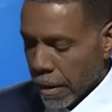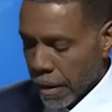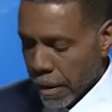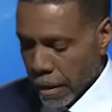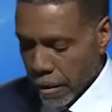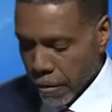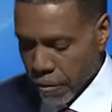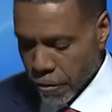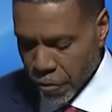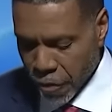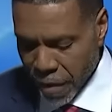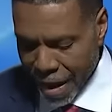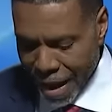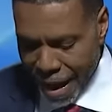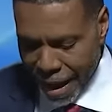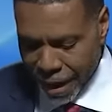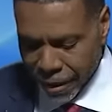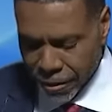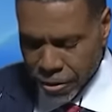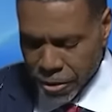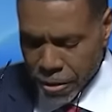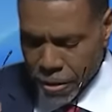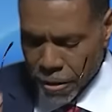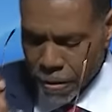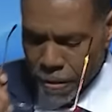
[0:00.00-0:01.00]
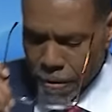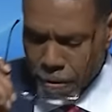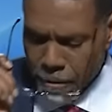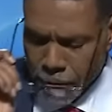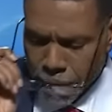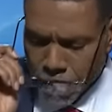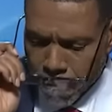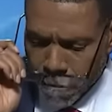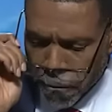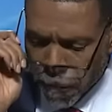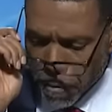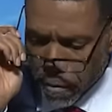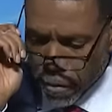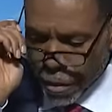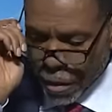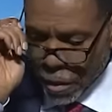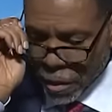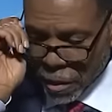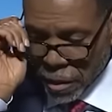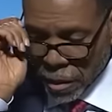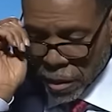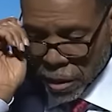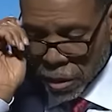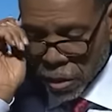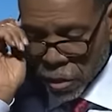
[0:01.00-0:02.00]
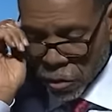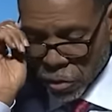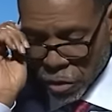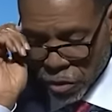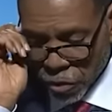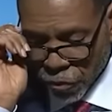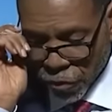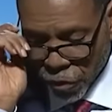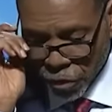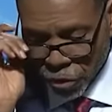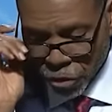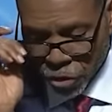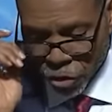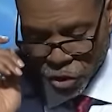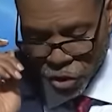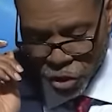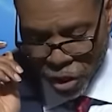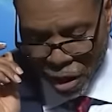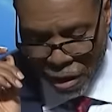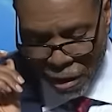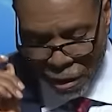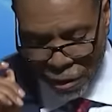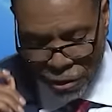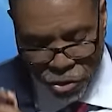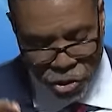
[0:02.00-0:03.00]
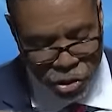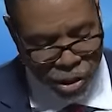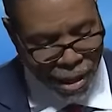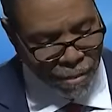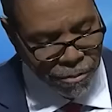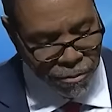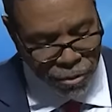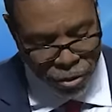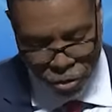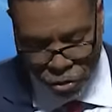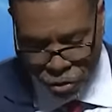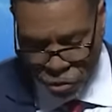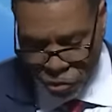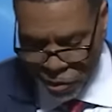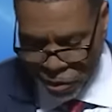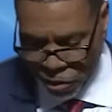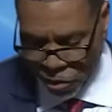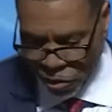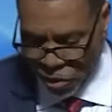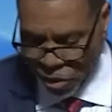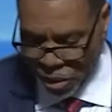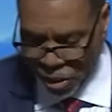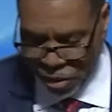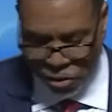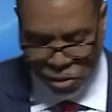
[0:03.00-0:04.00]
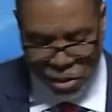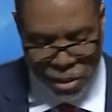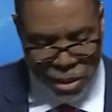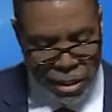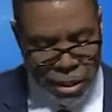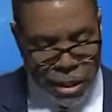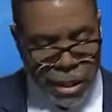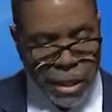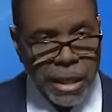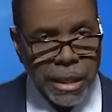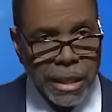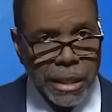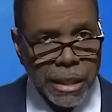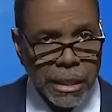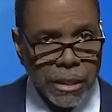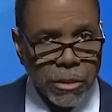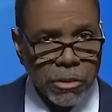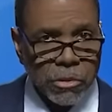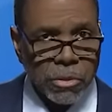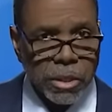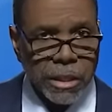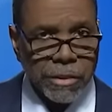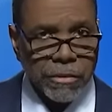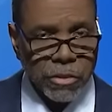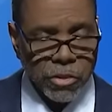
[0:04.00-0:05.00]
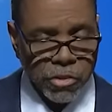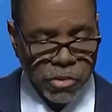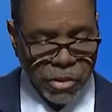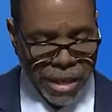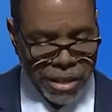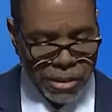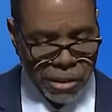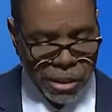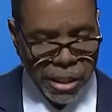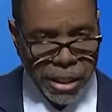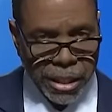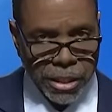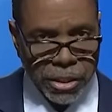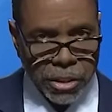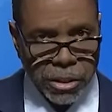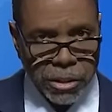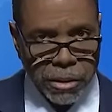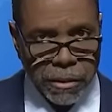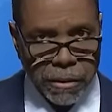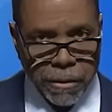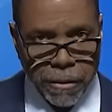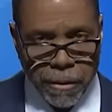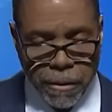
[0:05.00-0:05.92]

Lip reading: In fact, go to 1 John chapter 2 and 6 in the New Living Translation.